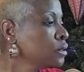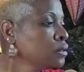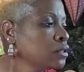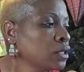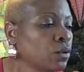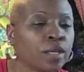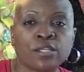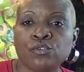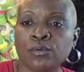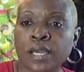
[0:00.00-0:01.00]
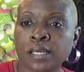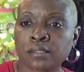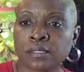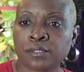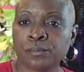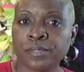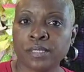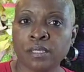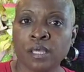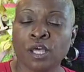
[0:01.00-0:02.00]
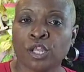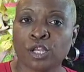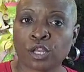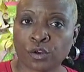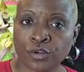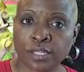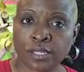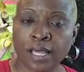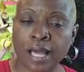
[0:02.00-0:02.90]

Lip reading: So, and you guys going to be learning